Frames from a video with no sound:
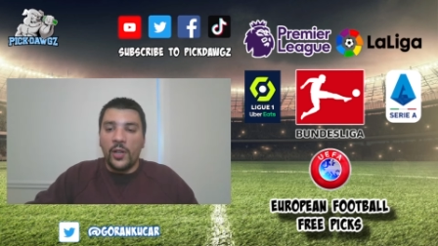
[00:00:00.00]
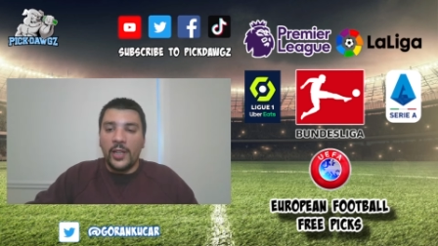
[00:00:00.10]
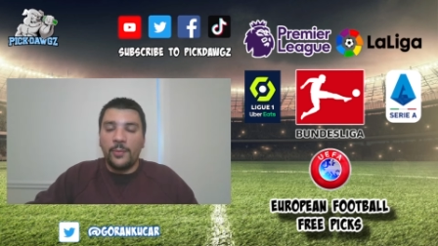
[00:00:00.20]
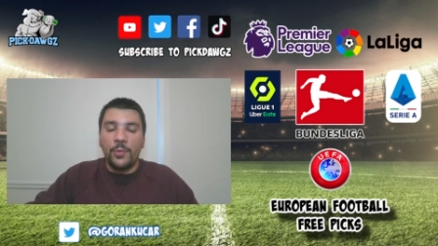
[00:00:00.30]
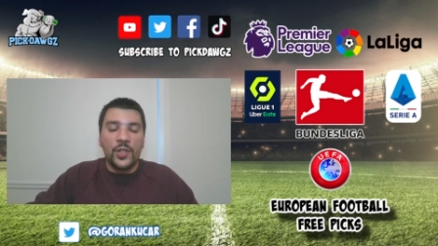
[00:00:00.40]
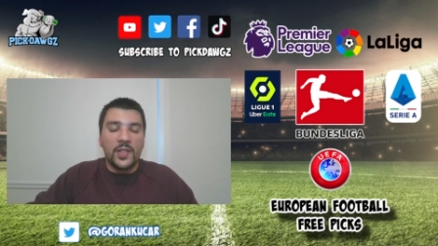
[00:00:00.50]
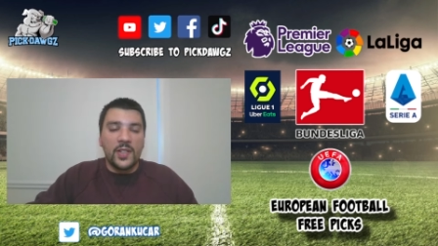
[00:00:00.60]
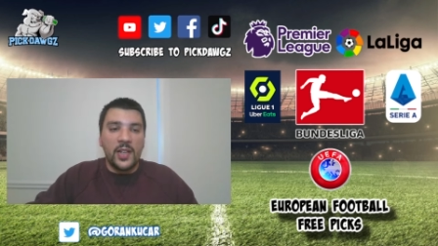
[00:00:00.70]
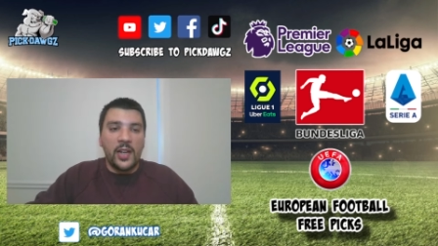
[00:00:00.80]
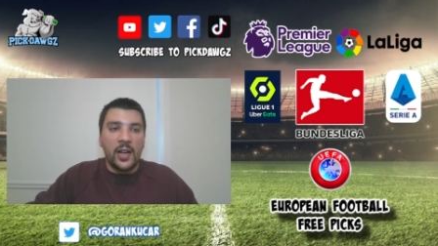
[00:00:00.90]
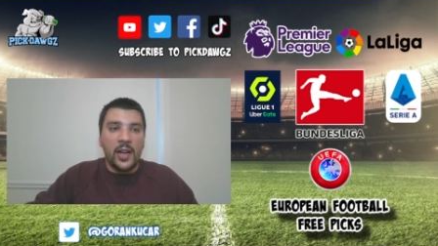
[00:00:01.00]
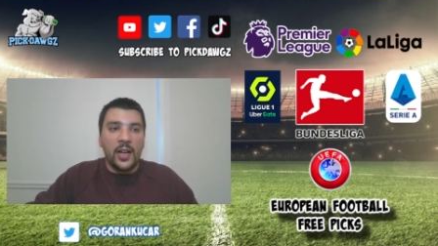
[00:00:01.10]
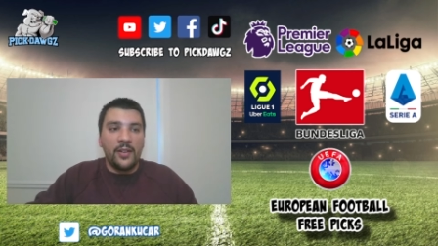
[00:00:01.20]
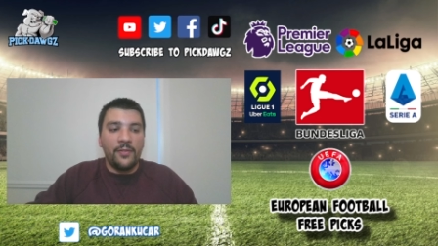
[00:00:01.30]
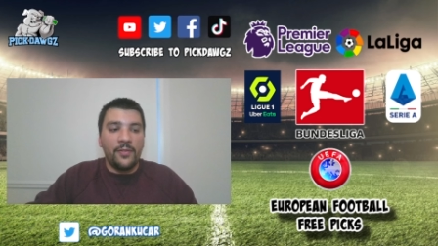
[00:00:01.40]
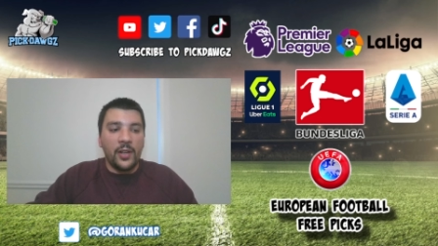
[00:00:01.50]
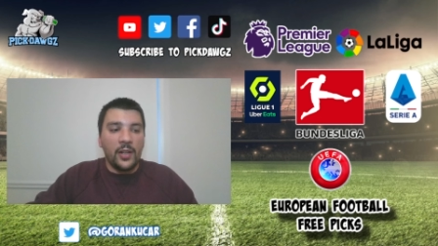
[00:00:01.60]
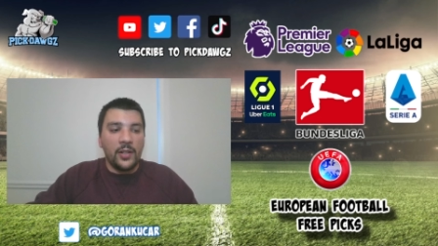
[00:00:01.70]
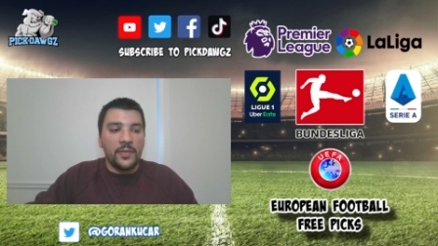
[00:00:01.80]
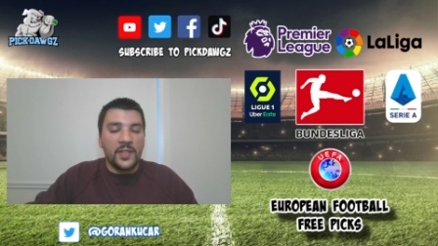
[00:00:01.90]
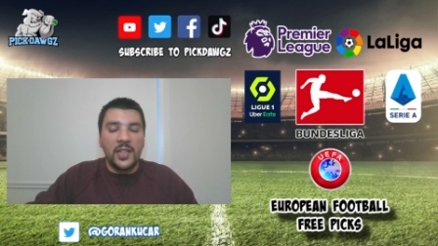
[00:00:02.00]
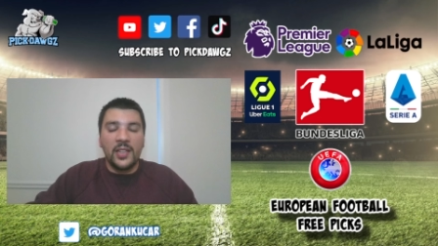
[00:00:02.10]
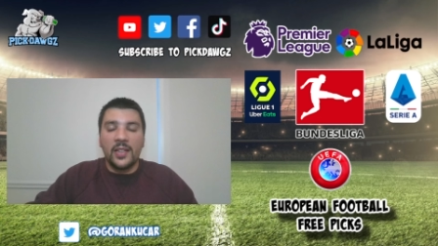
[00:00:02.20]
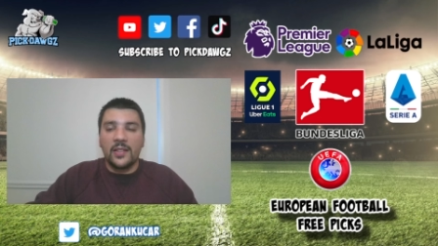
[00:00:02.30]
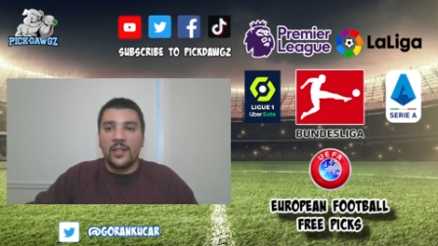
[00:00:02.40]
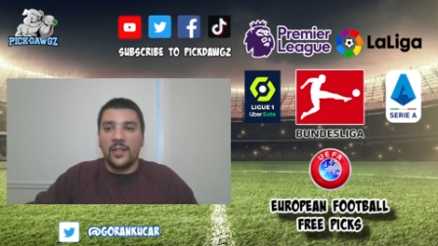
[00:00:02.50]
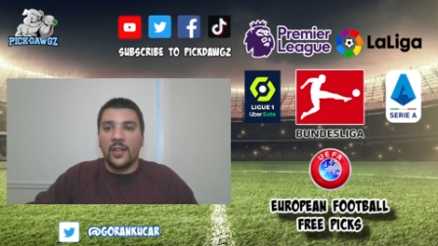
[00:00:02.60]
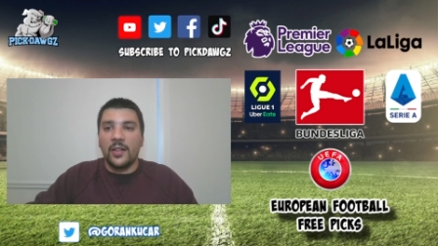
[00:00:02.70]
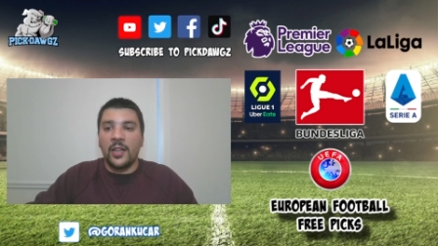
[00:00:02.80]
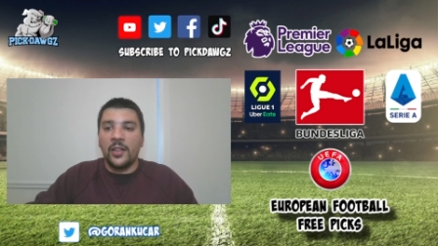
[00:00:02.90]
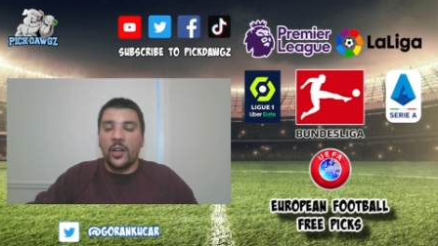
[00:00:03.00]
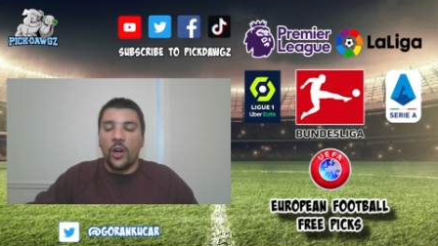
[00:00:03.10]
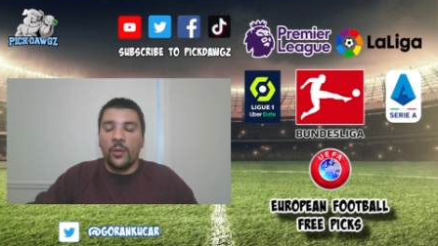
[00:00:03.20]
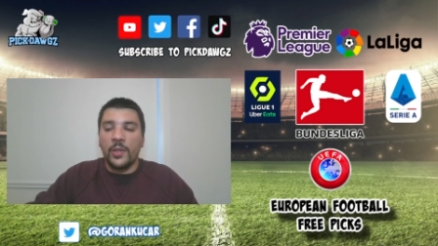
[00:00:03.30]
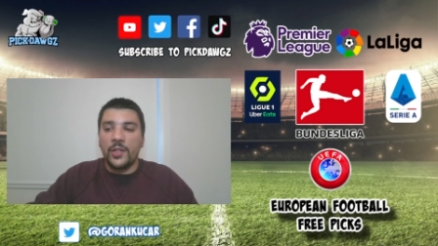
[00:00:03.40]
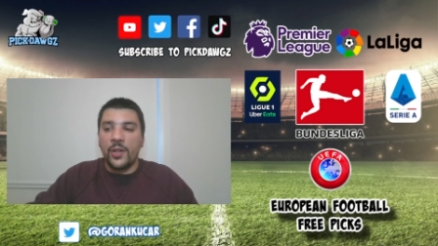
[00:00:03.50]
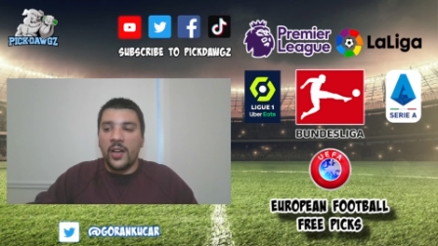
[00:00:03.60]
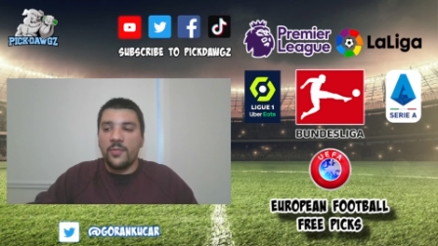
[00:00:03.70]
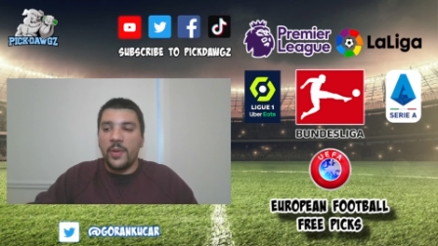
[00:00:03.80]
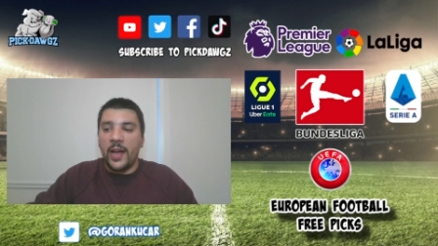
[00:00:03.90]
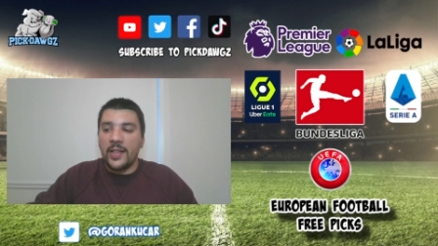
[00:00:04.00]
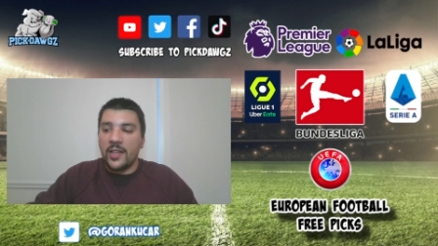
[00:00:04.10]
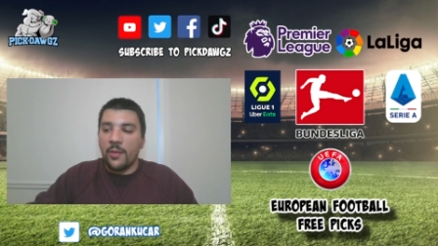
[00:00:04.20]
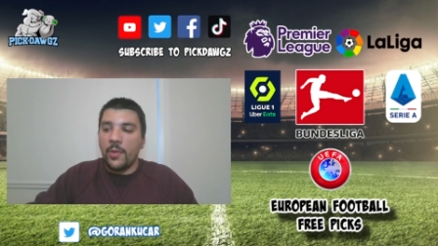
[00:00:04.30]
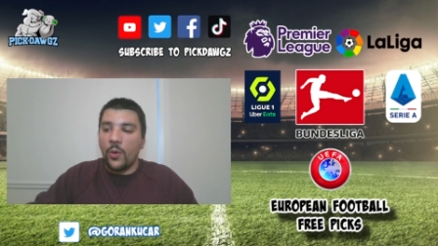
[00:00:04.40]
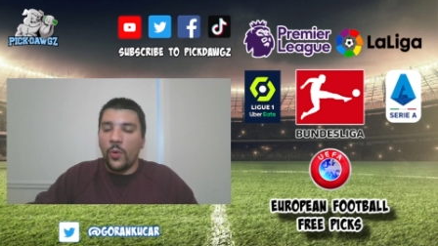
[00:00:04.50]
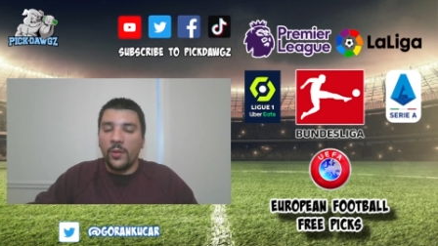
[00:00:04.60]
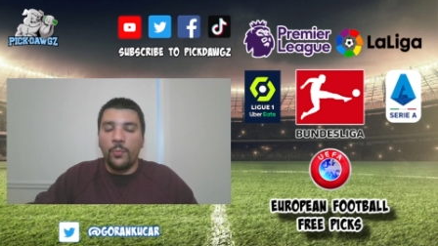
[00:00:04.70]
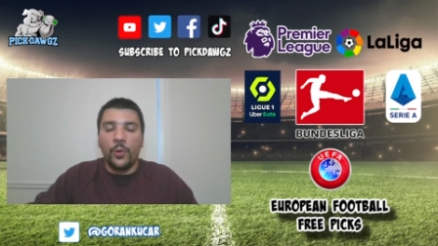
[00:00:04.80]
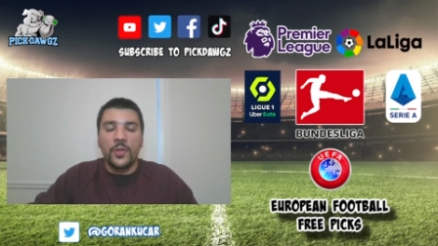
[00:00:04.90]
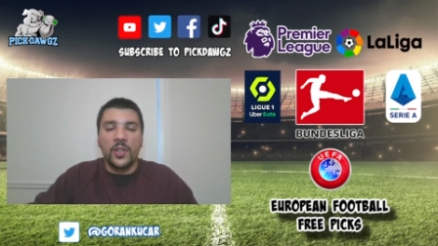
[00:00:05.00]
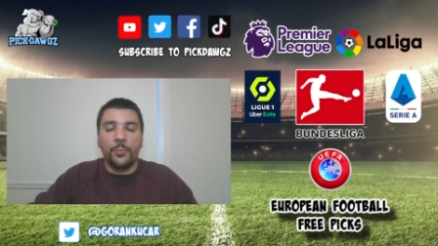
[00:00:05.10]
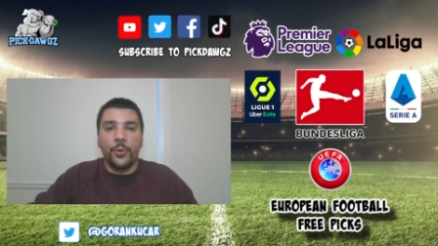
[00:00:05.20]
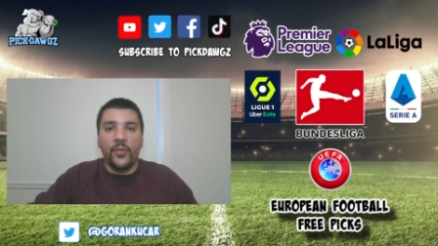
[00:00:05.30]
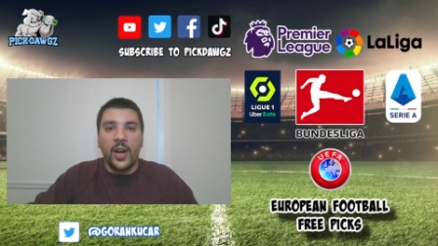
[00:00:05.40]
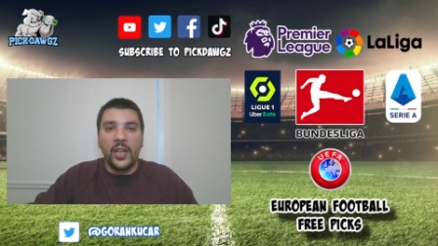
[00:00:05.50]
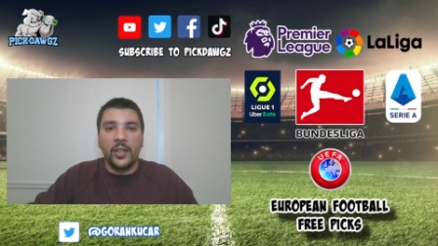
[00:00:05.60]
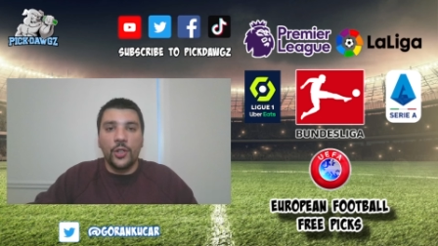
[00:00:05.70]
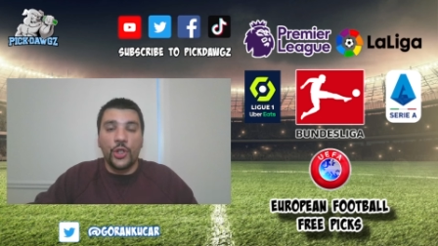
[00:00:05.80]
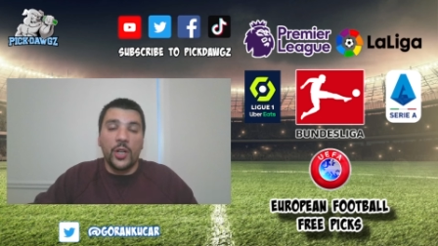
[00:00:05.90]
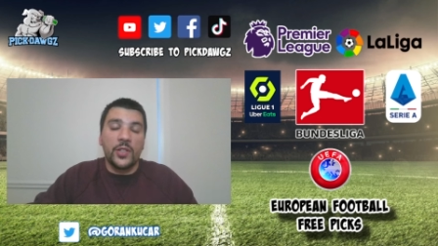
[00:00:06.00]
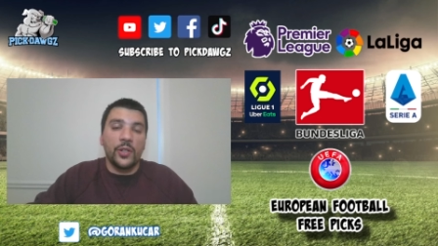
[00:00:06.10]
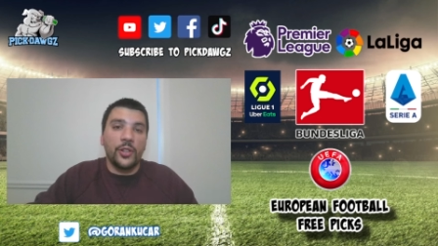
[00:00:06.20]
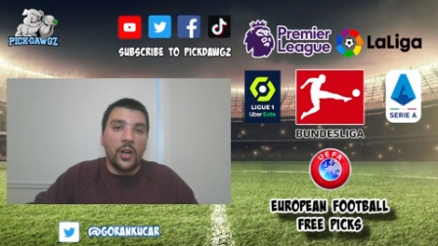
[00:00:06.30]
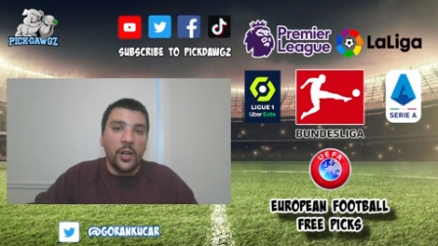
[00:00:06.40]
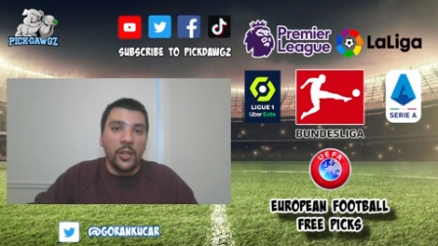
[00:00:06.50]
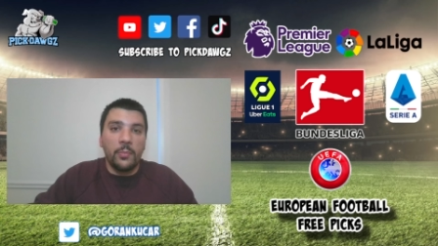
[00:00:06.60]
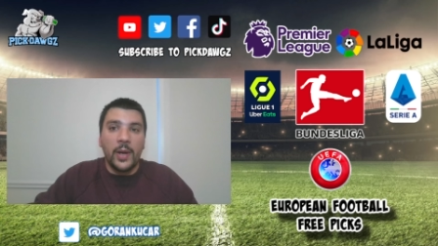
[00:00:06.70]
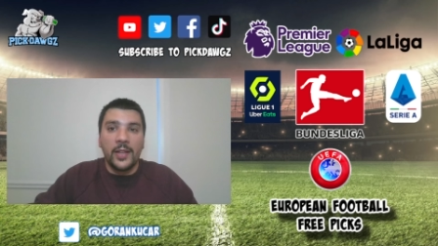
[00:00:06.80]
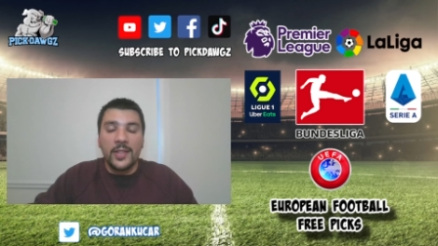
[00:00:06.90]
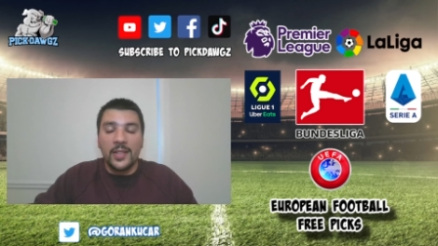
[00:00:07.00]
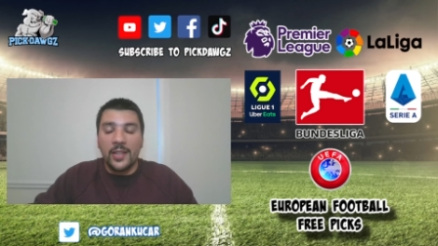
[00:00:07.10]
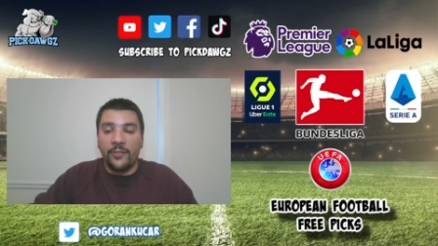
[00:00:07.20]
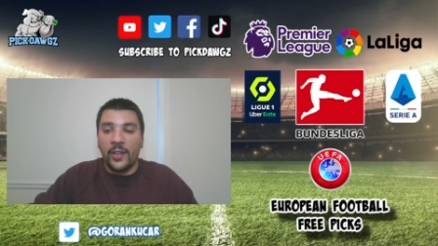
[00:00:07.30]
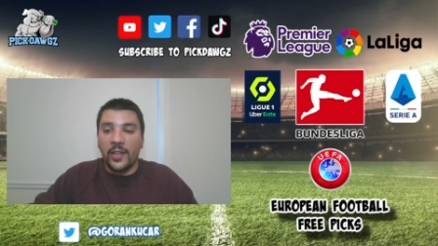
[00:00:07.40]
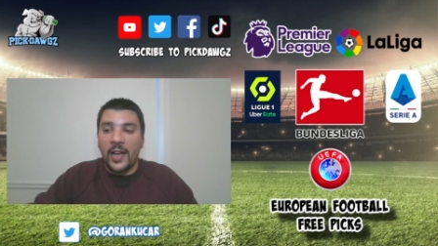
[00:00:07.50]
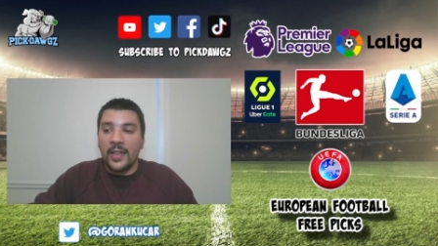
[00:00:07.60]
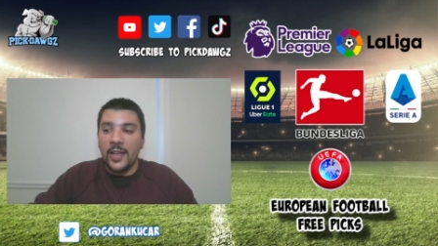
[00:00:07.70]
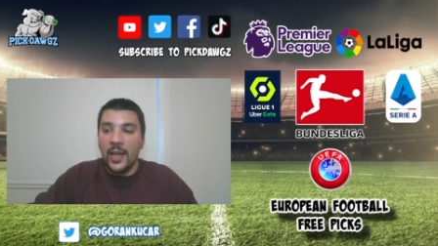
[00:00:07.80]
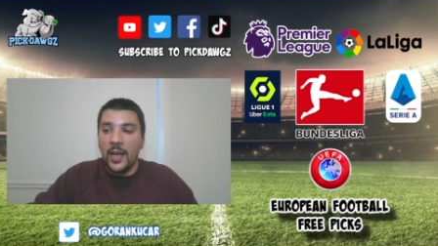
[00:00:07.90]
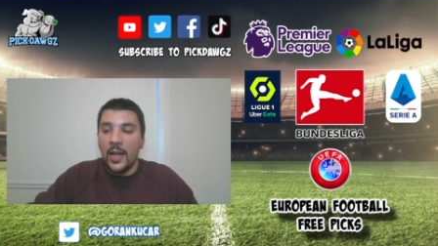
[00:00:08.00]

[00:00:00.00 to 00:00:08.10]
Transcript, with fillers: And let me just say, I've uh, seen that uh, in the comments, you guys been asking me what books are providing the shots on target bets and stuff like that.